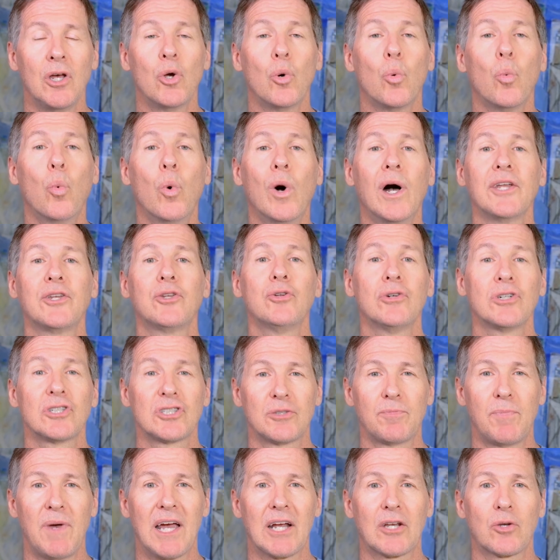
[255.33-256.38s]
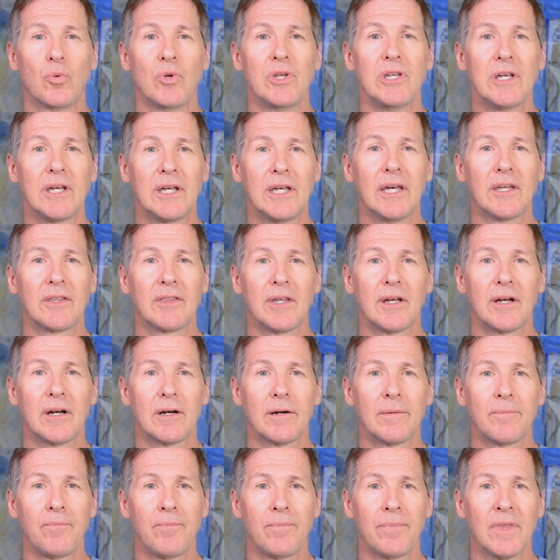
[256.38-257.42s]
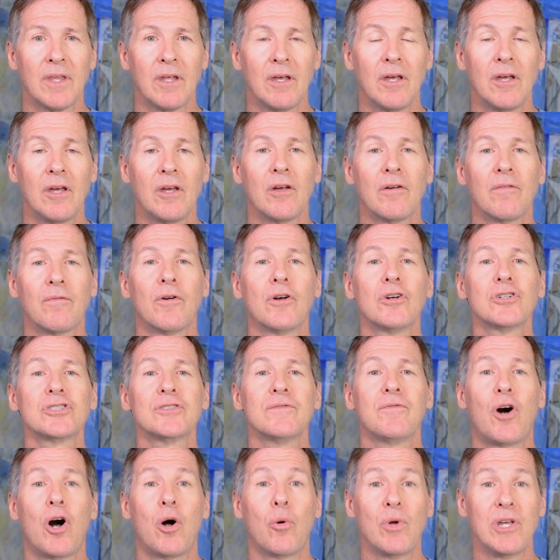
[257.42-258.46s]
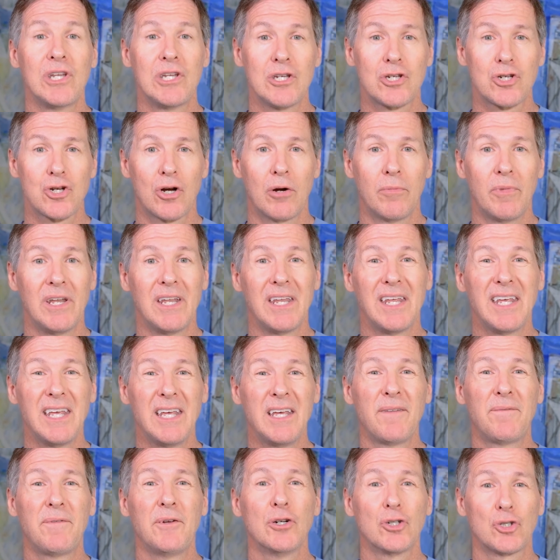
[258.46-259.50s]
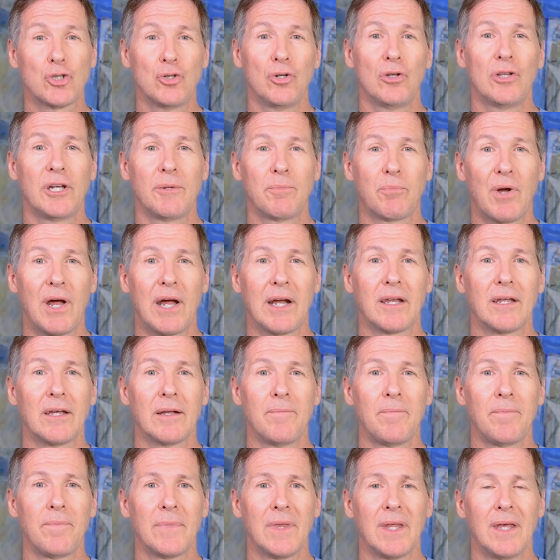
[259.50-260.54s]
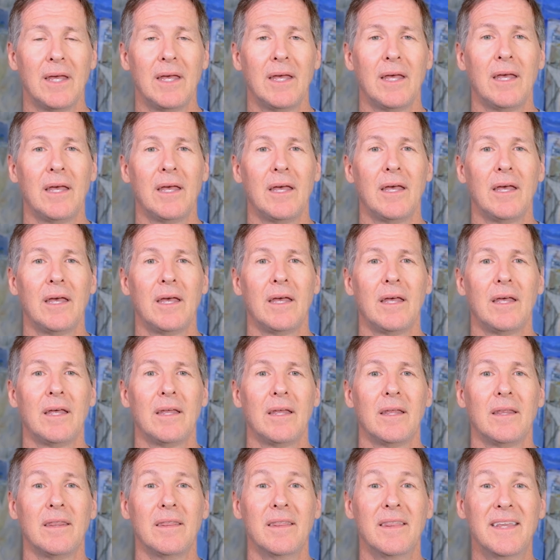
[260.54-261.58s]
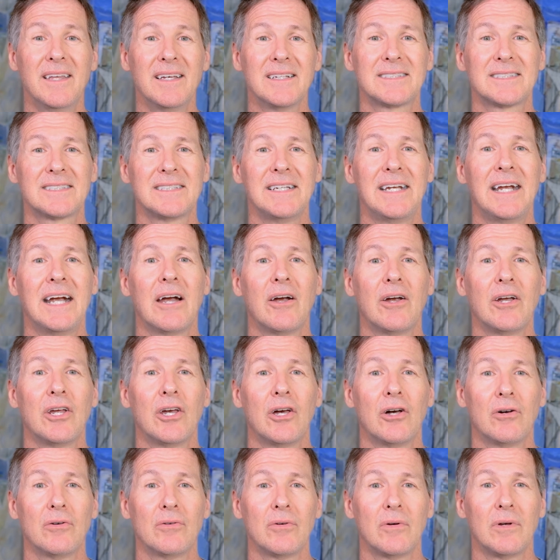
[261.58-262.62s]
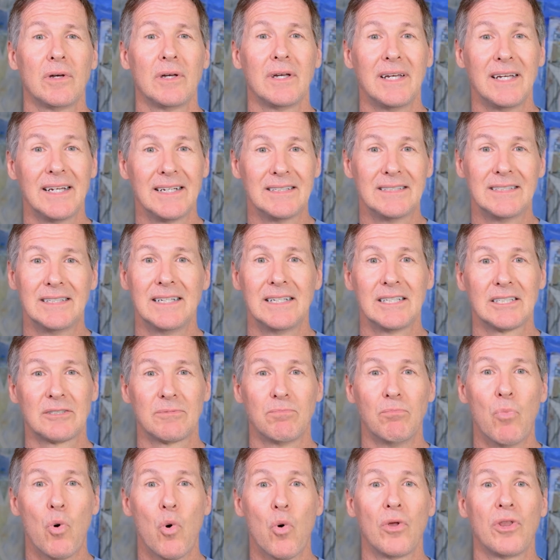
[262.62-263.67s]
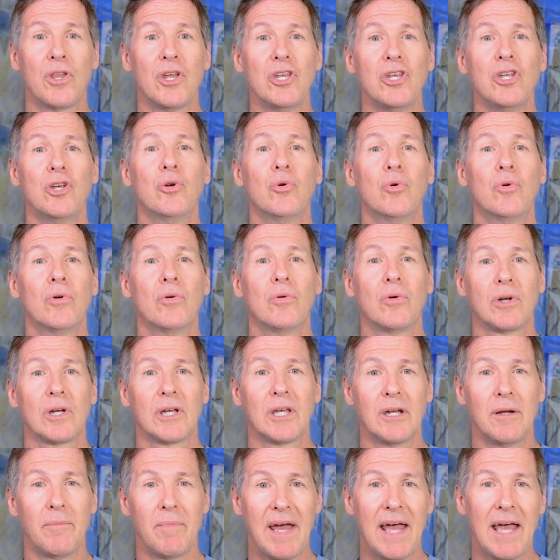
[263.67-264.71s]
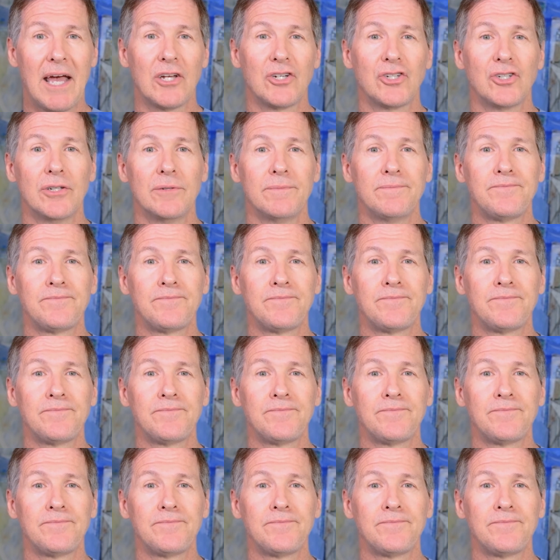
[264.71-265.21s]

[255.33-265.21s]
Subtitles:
What to expect when you get there? First of all, we determine if you're truly pregnant. This scenario exists more than you can imagine.